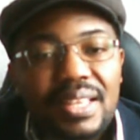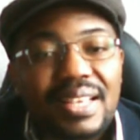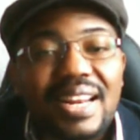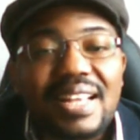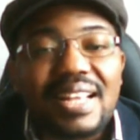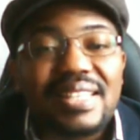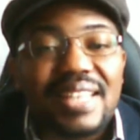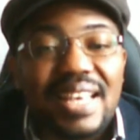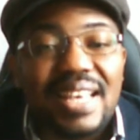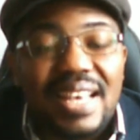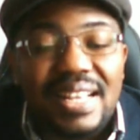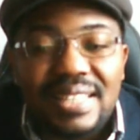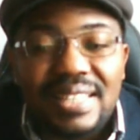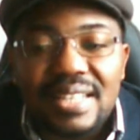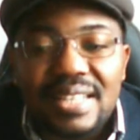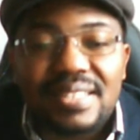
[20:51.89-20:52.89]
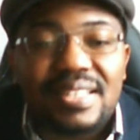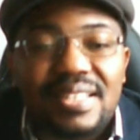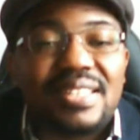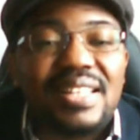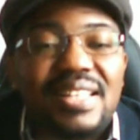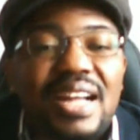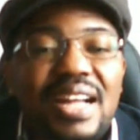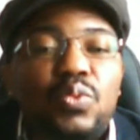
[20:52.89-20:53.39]
Create
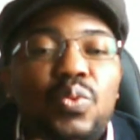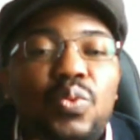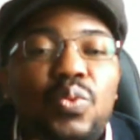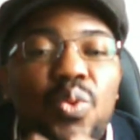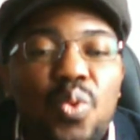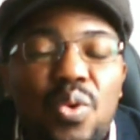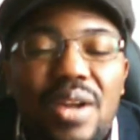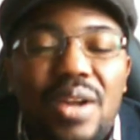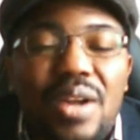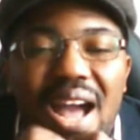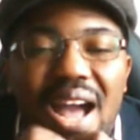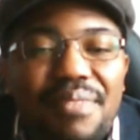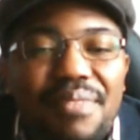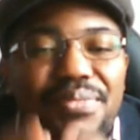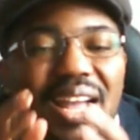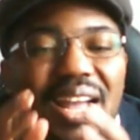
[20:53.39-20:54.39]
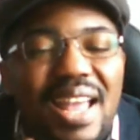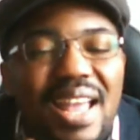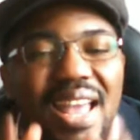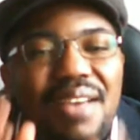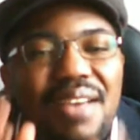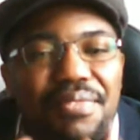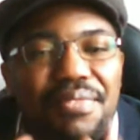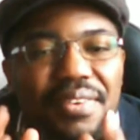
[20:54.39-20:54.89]
agencies that will look after
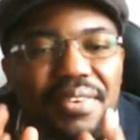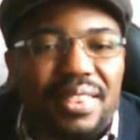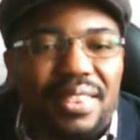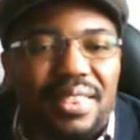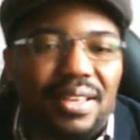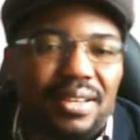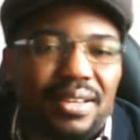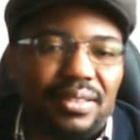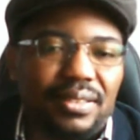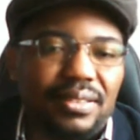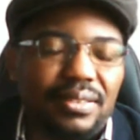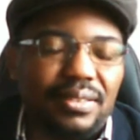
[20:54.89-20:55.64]
everything.